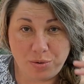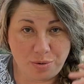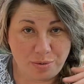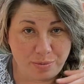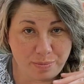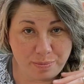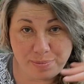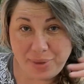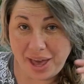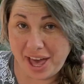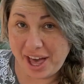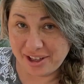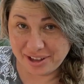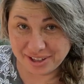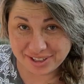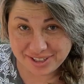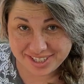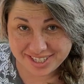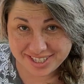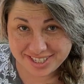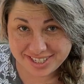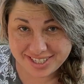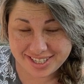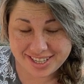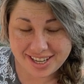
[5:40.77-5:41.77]

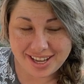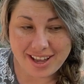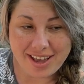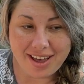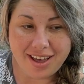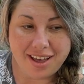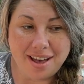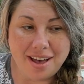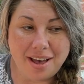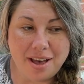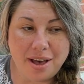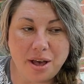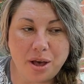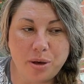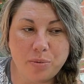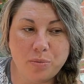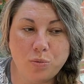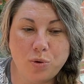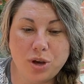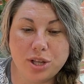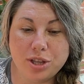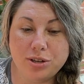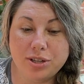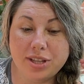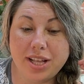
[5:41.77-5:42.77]
balance,
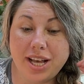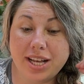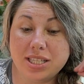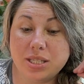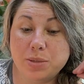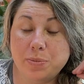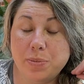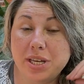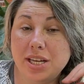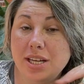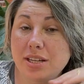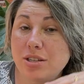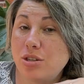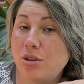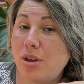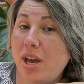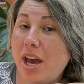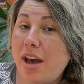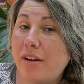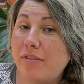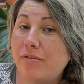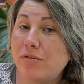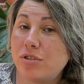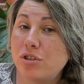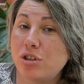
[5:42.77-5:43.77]
whether that's because you
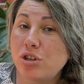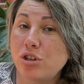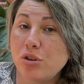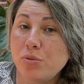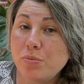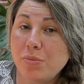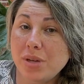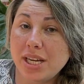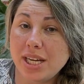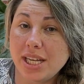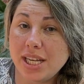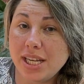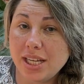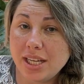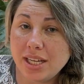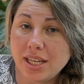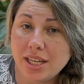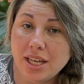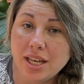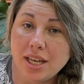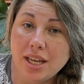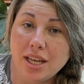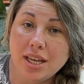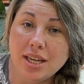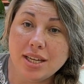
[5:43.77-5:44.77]
have too many
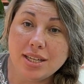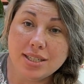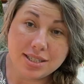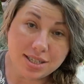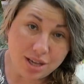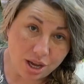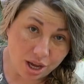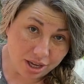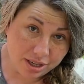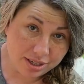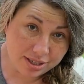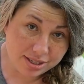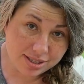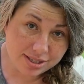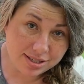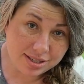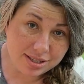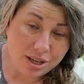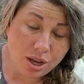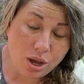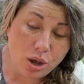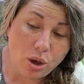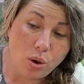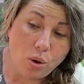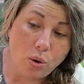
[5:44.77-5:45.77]
ducks
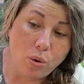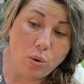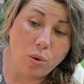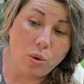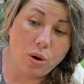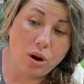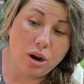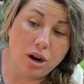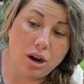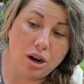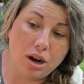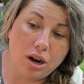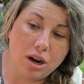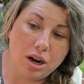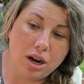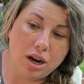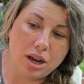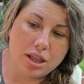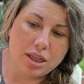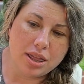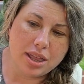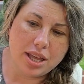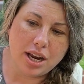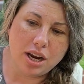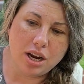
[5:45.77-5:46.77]
or
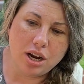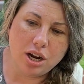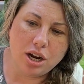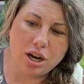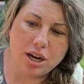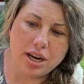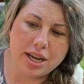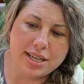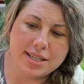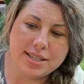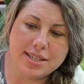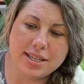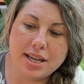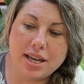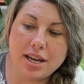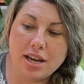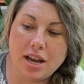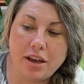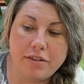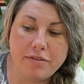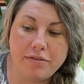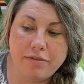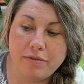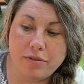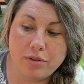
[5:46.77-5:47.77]
there isn't
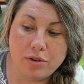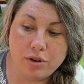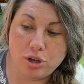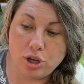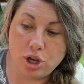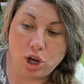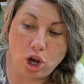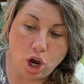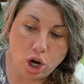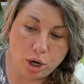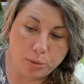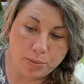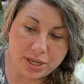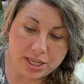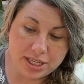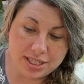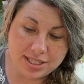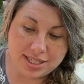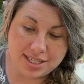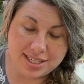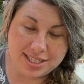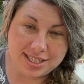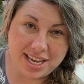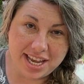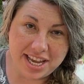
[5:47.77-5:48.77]
enough carbon
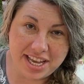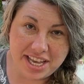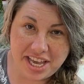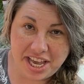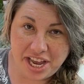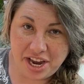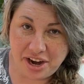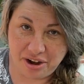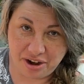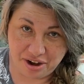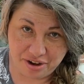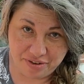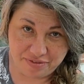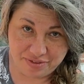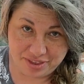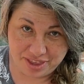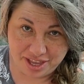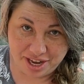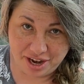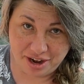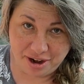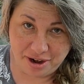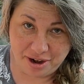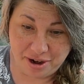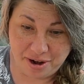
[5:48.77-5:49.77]
to take care of
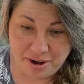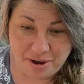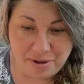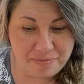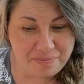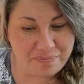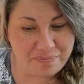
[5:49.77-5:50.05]
their,